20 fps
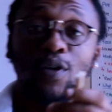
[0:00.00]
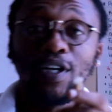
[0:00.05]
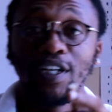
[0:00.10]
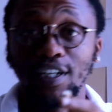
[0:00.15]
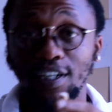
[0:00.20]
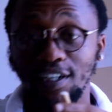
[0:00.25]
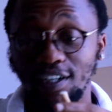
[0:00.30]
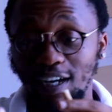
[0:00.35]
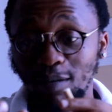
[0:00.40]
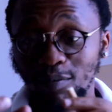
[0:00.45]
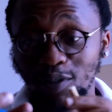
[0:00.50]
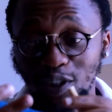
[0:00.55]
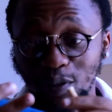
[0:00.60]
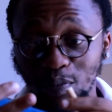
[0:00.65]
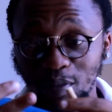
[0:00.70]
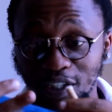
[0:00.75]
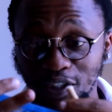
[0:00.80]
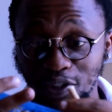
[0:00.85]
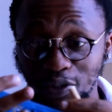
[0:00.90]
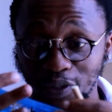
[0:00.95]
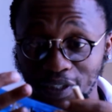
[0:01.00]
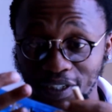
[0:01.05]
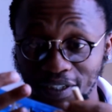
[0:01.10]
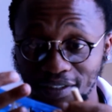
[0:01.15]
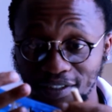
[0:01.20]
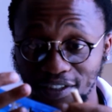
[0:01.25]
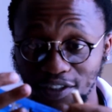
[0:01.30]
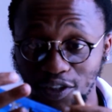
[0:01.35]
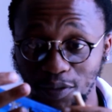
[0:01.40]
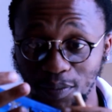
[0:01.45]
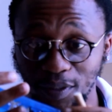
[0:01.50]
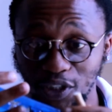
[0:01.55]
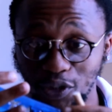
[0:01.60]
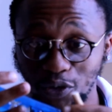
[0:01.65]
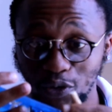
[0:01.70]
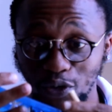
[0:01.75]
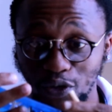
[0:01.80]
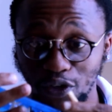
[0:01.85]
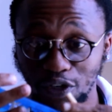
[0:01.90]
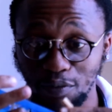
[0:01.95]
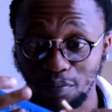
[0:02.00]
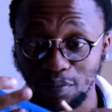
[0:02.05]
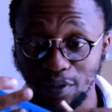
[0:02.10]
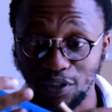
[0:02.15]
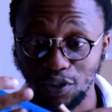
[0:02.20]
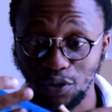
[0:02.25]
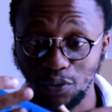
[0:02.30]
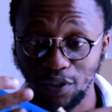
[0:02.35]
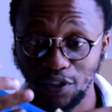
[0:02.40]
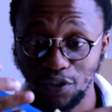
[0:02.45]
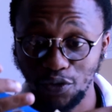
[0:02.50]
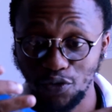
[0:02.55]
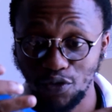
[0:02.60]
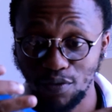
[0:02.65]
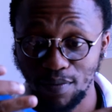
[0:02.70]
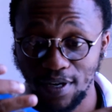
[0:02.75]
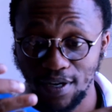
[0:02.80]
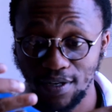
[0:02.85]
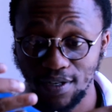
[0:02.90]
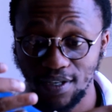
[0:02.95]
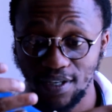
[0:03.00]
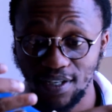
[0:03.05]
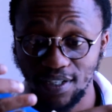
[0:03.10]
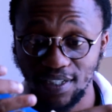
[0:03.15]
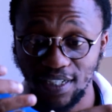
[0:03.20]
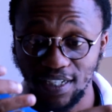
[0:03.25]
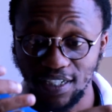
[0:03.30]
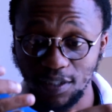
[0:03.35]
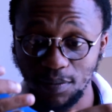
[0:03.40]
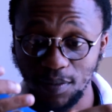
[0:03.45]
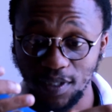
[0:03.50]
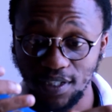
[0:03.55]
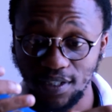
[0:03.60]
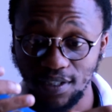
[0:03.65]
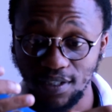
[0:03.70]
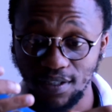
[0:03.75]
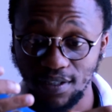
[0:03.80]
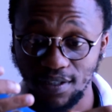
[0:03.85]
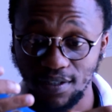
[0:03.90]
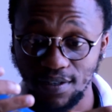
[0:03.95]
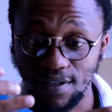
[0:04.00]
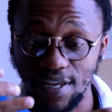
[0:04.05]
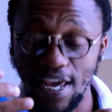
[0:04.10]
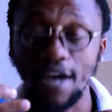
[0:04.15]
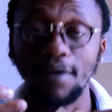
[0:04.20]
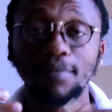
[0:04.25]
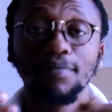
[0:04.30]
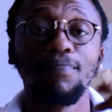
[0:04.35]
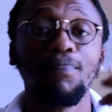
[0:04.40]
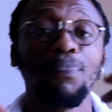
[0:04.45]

want to, I'm just measuring just to be sure, but you want to do about a centimeter. Yeah,